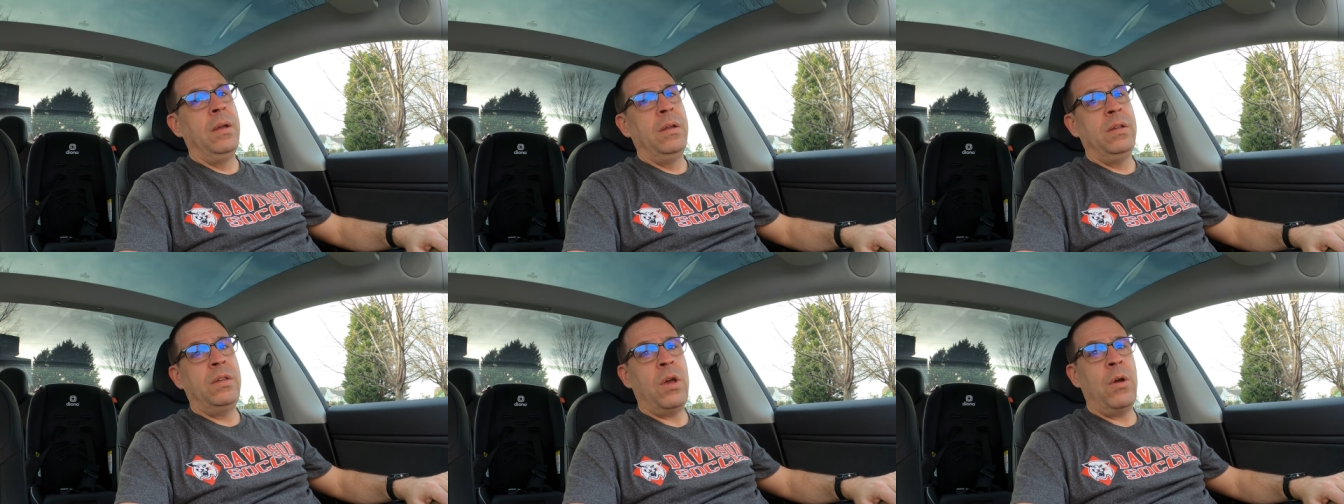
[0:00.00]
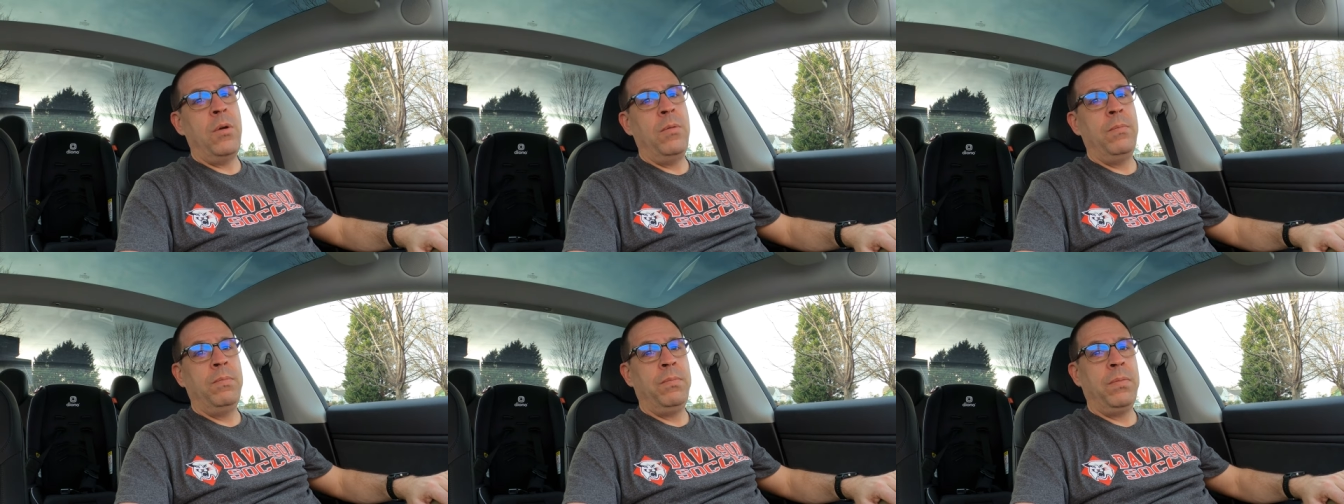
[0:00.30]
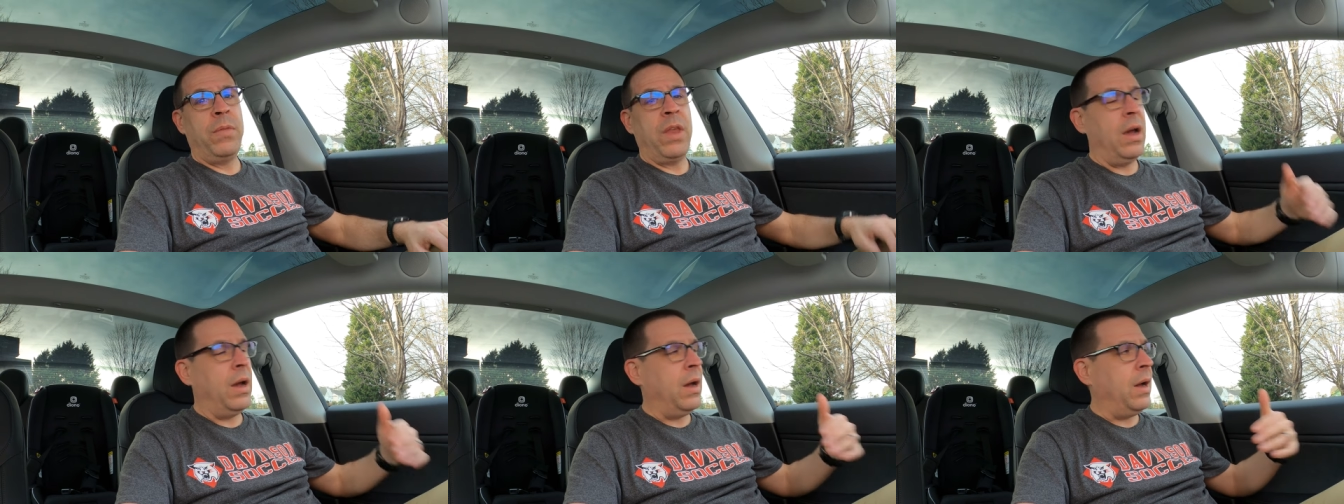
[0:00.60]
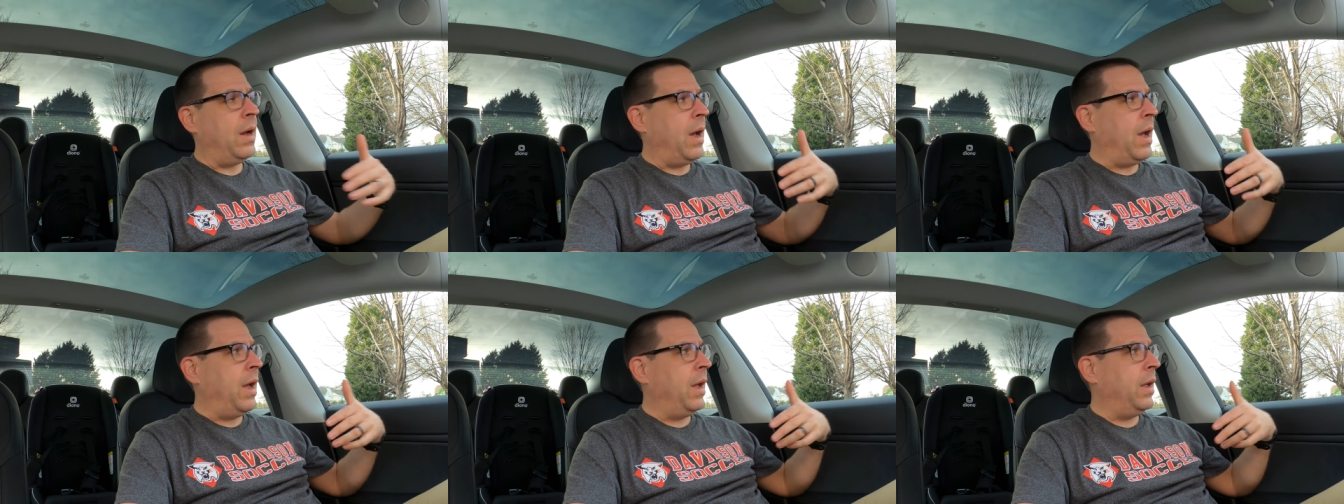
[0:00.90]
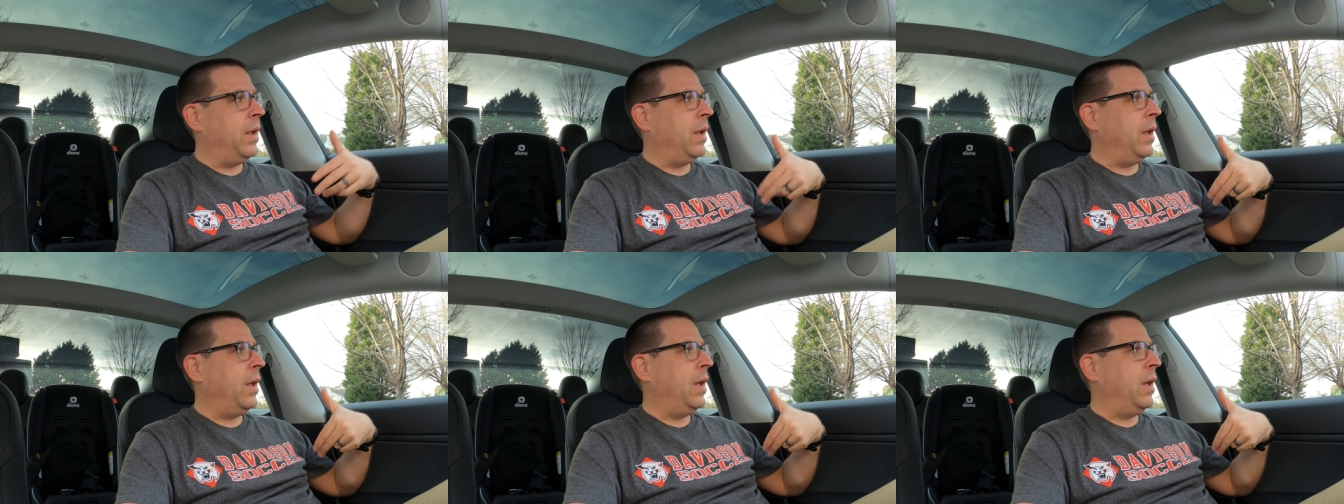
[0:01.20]
so uh,
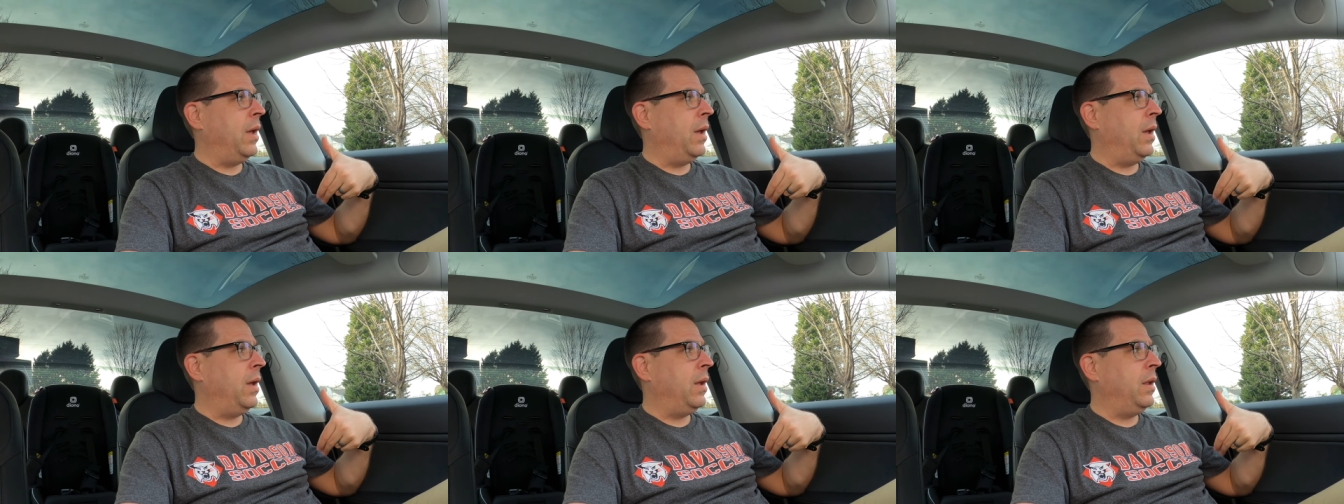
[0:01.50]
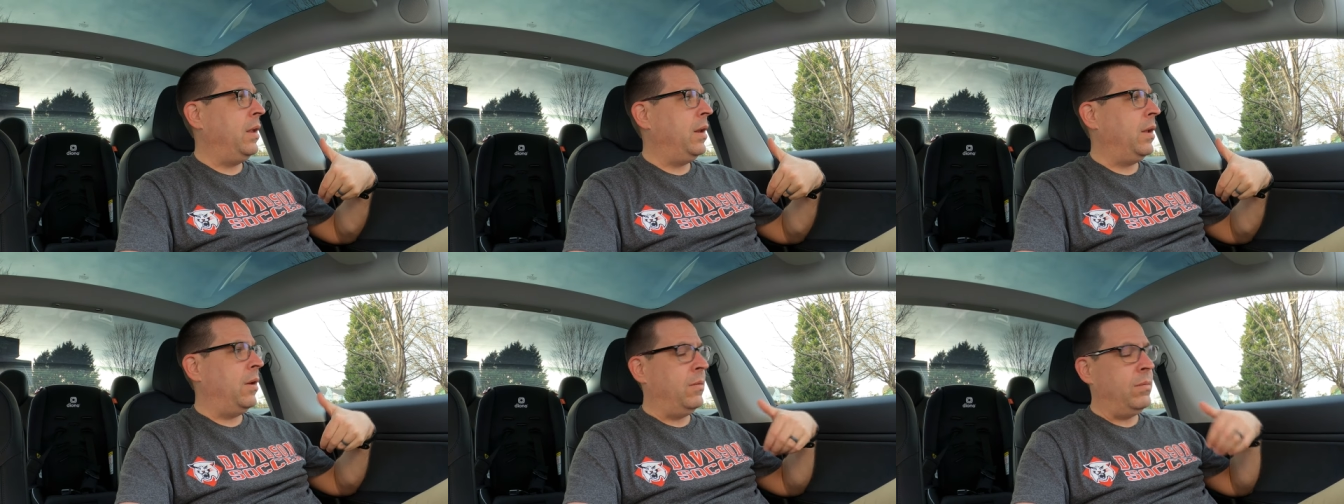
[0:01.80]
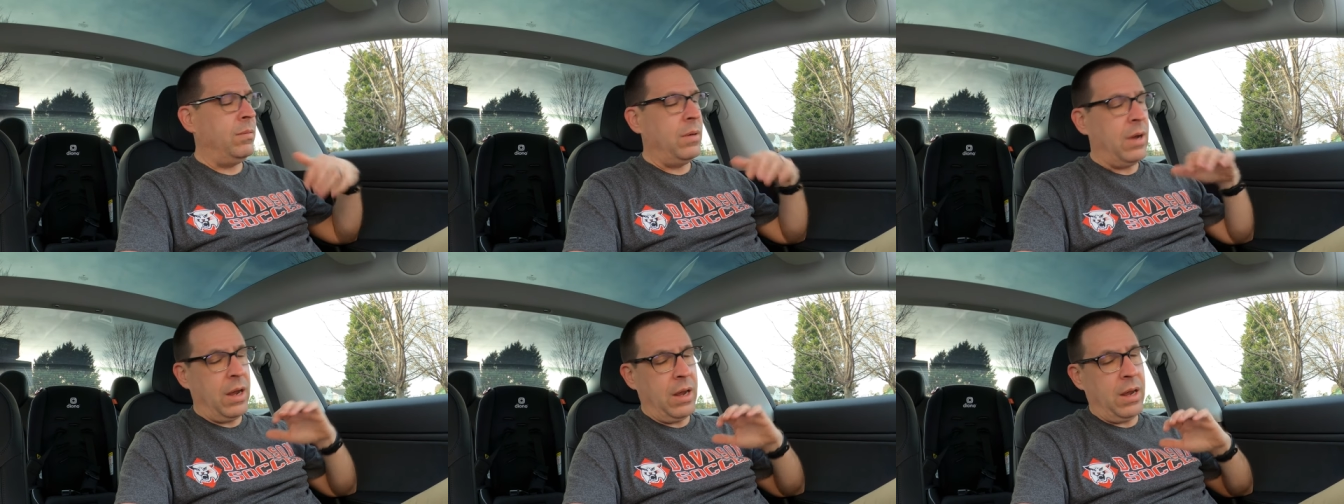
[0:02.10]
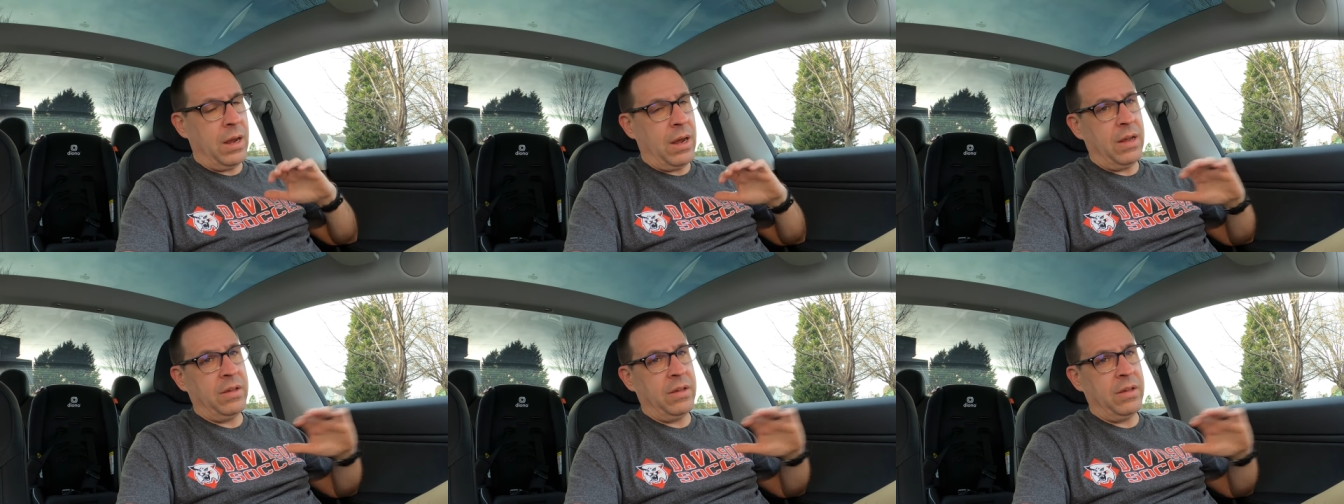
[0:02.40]
i you know I,